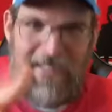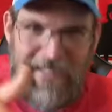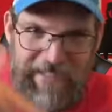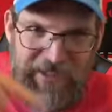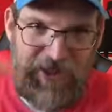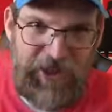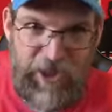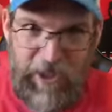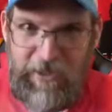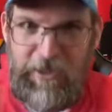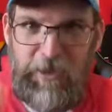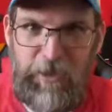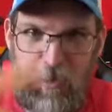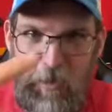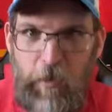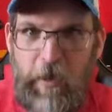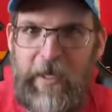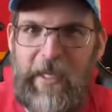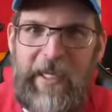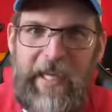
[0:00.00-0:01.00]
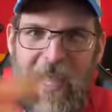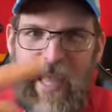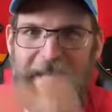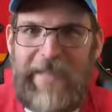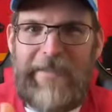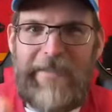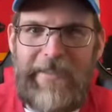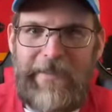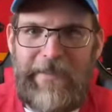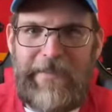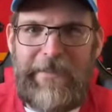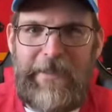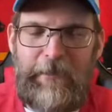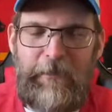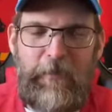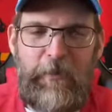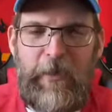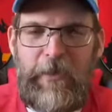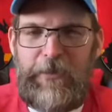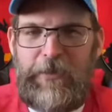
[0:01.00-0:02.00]
just joining, asking the same
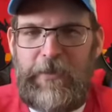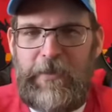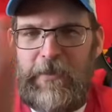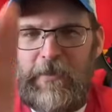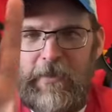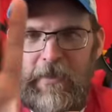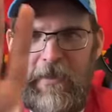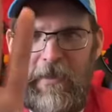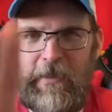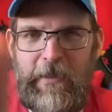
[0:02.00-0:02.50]
question.